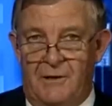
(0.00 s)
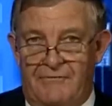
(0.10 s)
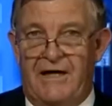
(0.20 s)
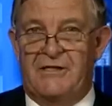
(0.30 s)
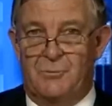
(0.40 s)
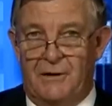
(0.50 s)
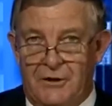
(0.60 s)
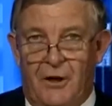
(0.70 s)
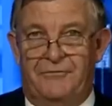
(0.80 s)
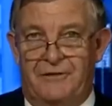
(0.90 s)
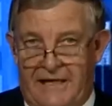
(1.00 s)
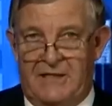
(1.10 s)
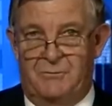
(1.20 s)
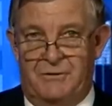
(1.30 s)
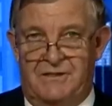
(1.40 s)
who have actually got
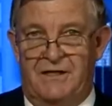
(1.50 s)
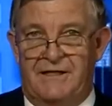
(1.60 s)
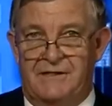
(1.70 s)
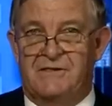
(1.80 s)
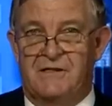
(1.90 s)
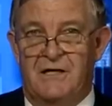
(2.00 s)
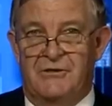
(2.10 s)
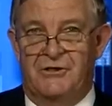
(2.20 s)
the expertise